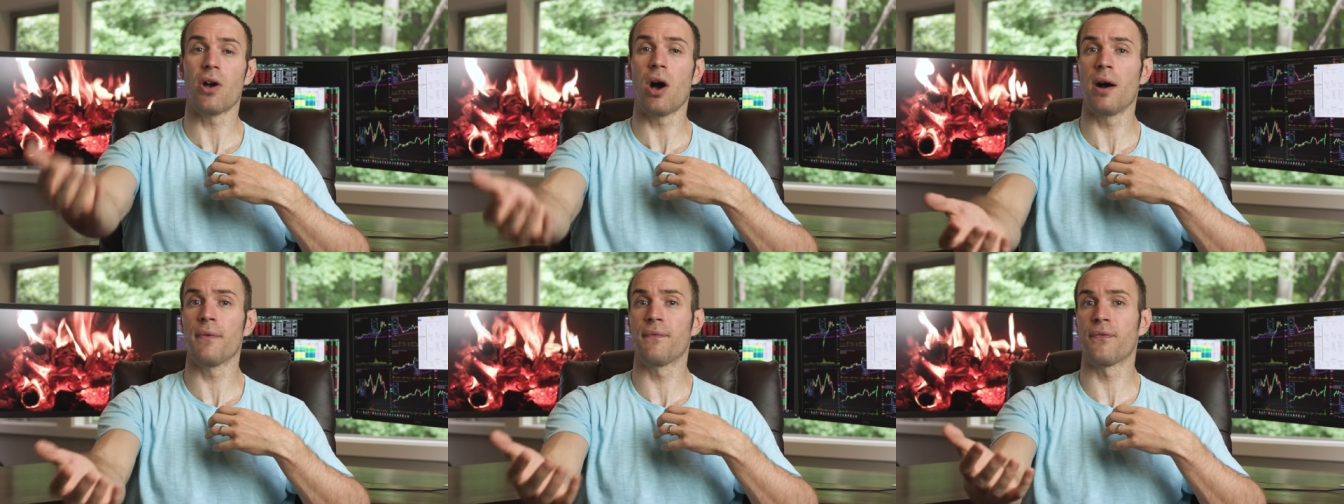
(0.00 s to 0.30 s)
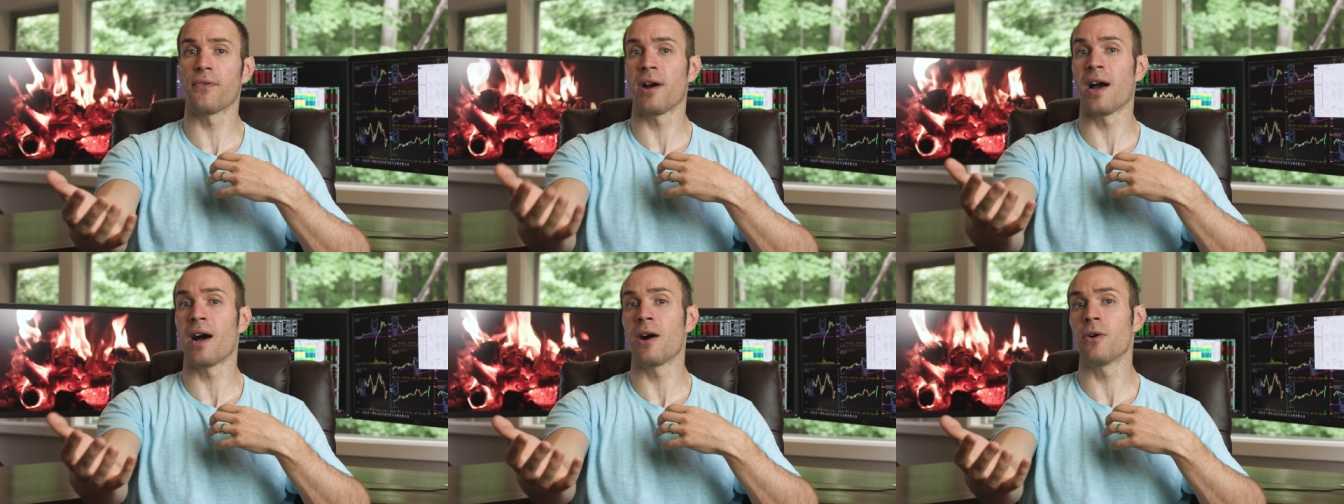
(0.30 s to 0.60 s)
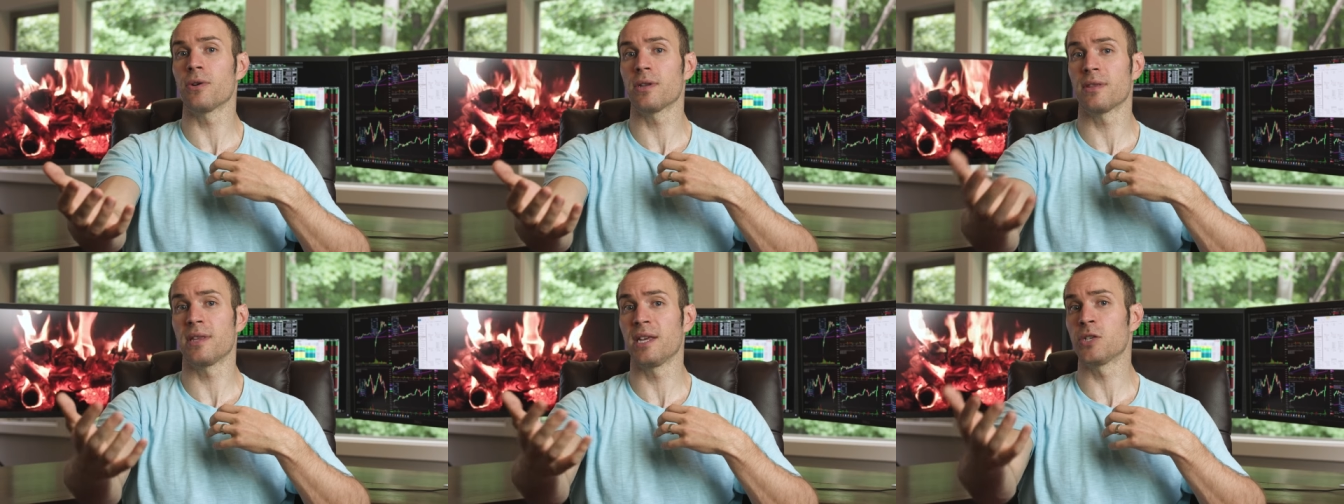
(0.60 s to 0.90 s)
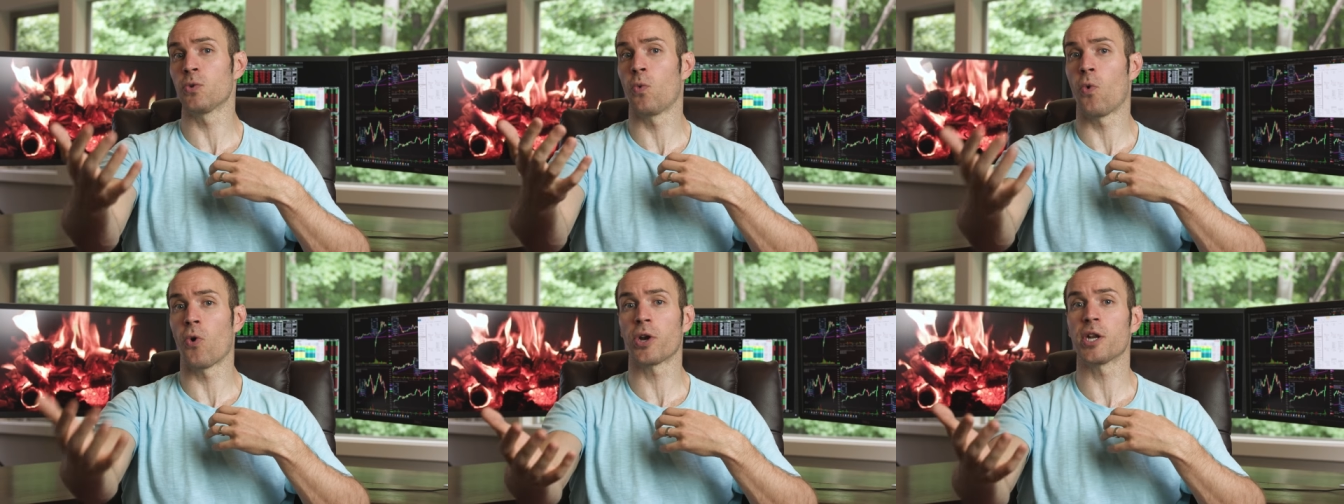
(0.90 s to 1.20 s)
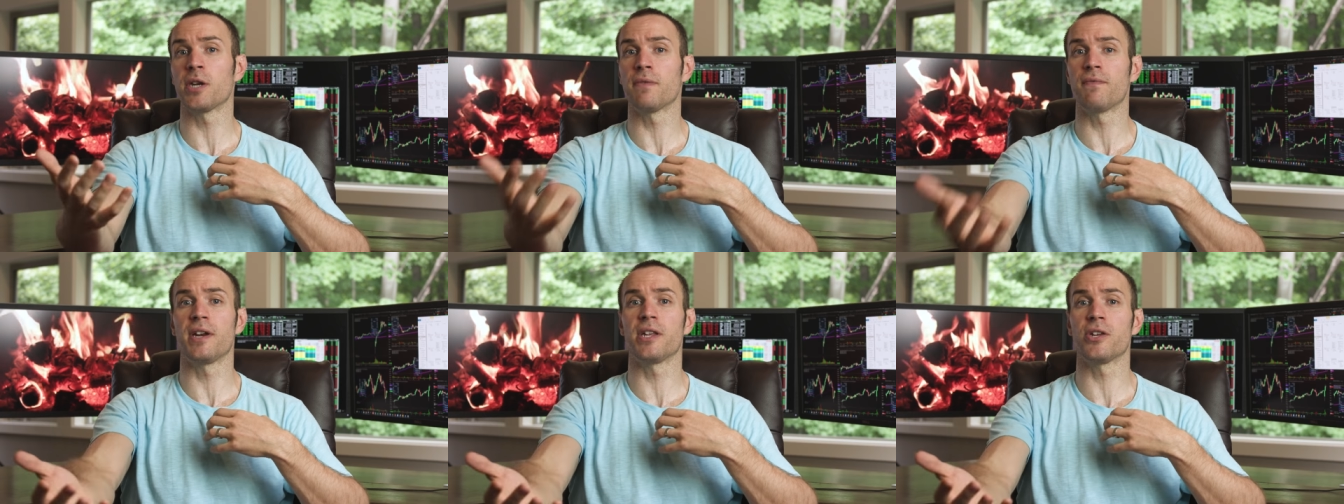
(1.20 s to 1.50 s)
offer out these
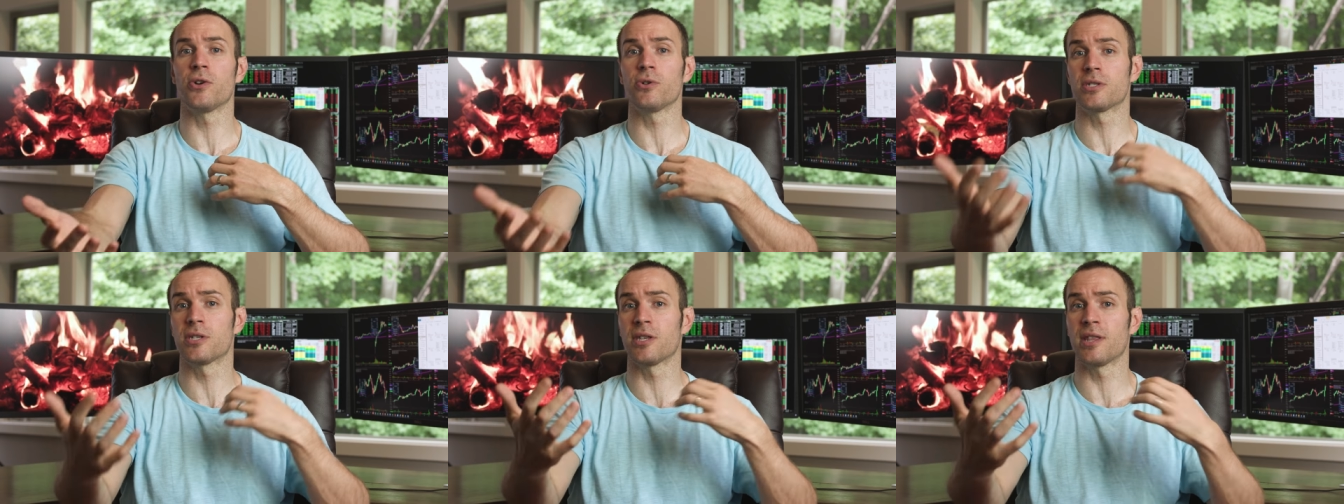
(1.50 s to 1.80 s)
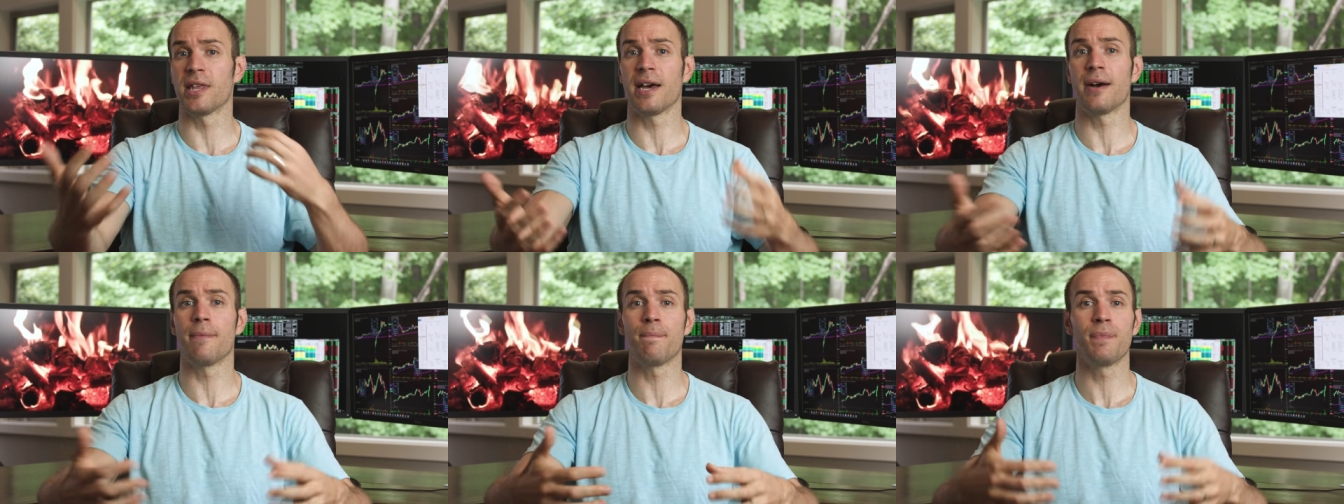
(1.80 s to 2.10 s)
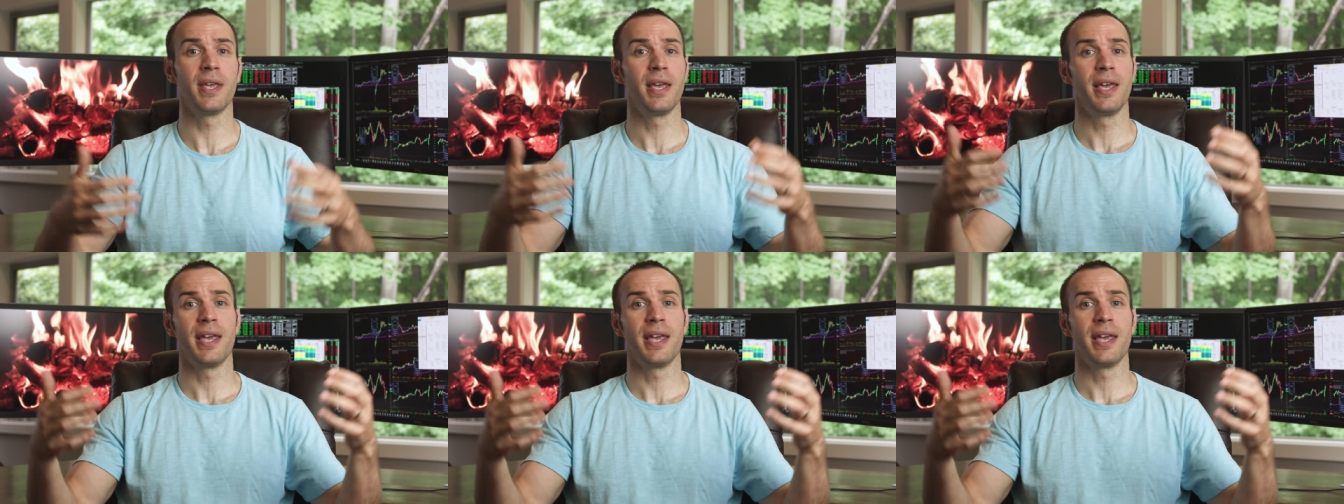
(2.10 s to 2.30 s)
warning videos to them.